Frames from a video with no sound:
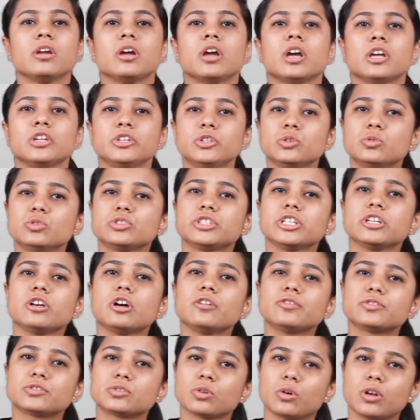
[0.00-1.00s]
Using
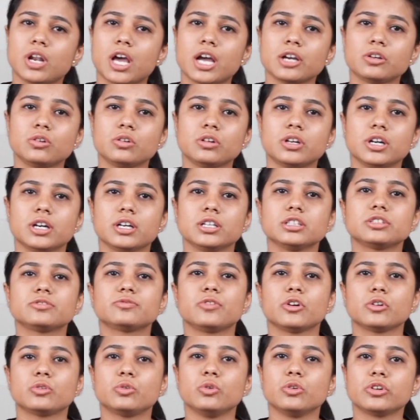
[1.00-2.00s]
of solar cookers
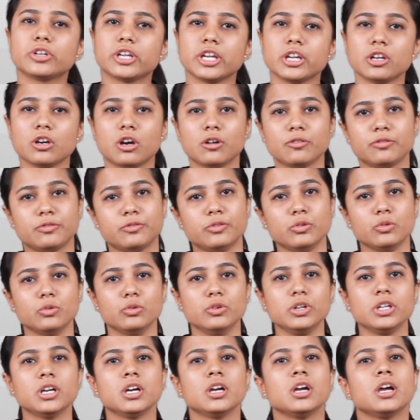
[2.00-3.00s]
for cooking of
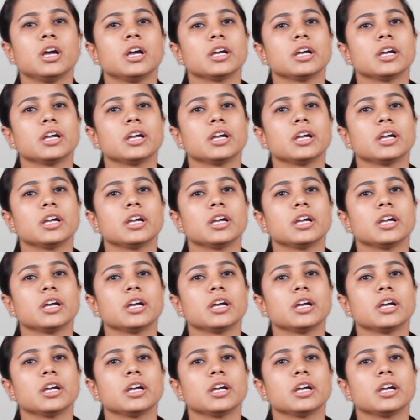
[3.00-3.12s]
food